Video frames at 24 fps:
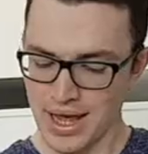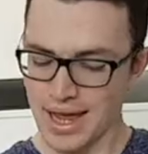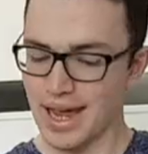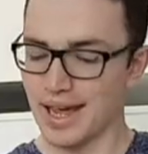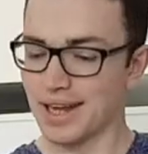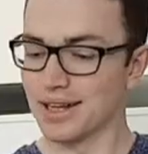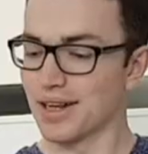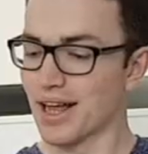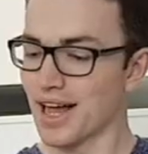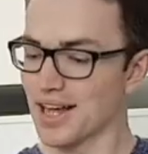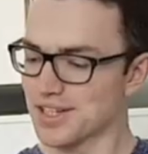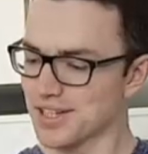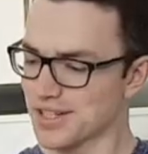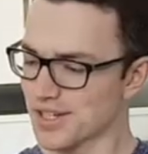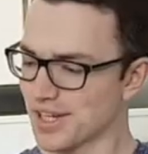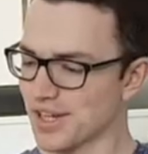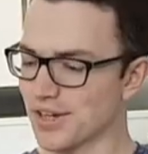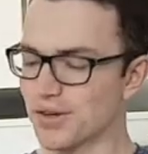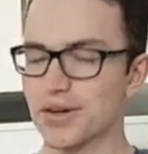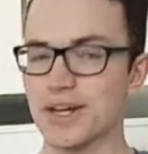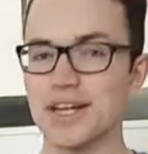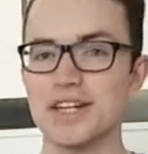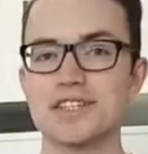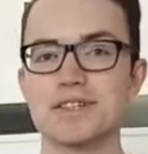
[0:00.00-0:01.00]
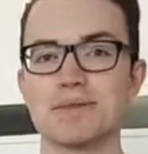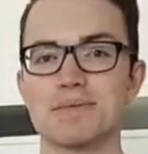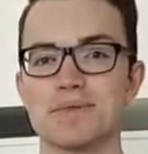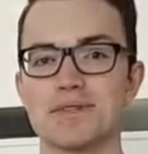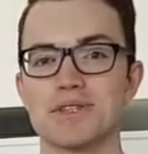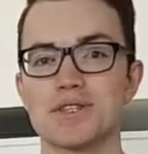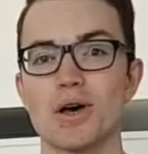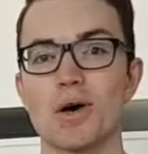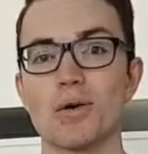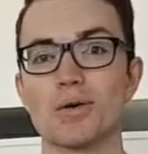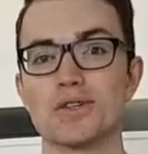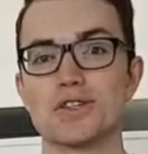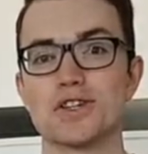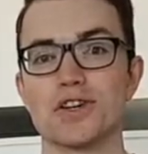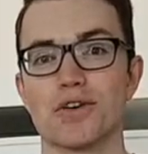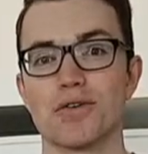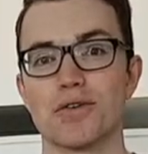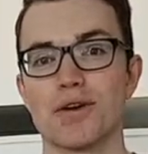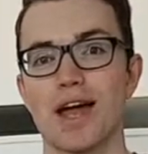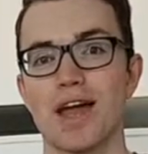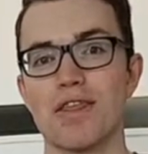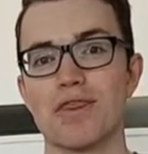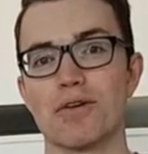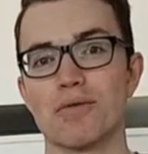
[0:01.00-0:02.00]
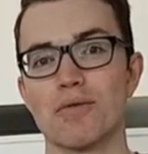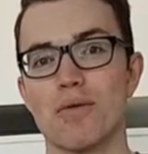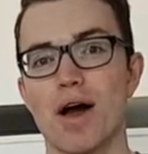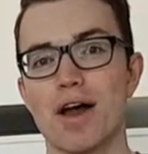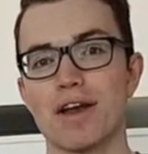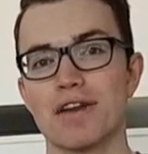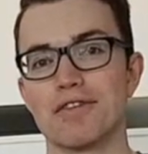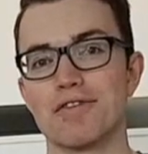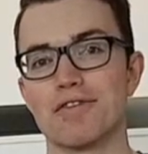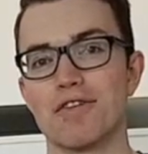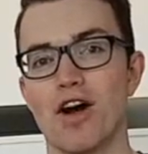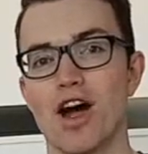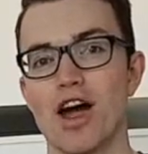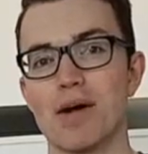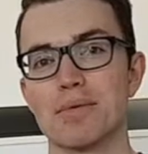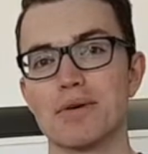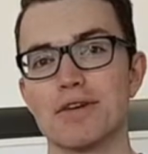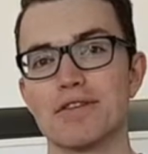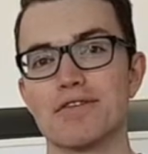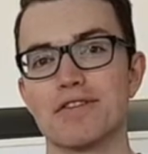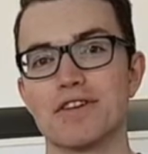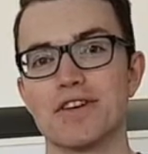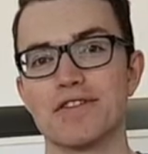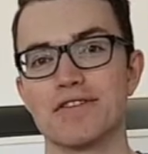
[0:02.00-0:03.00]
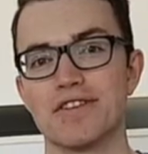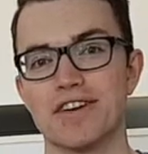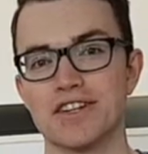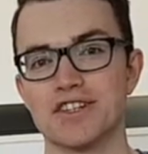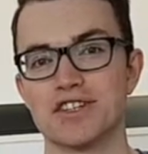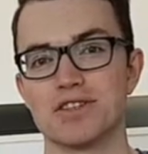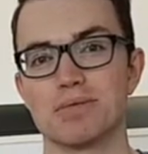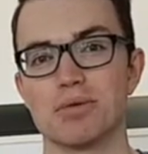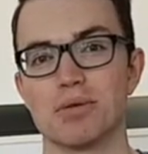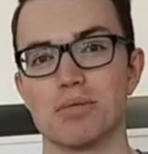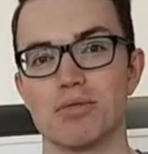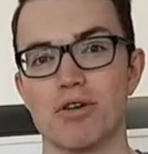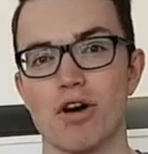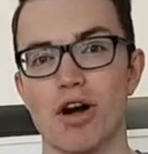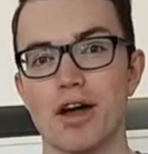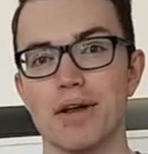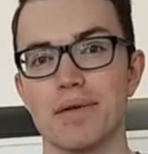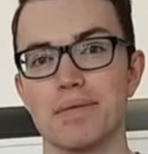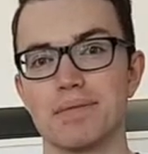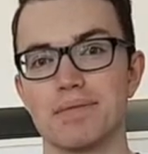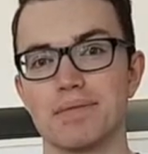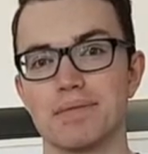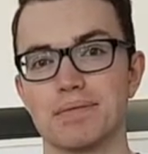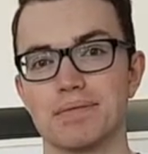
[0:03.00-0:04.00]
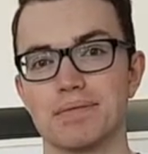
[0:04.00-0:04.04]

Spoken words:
And lastly, you'll need some salt to create the right environment for your vegetable brine.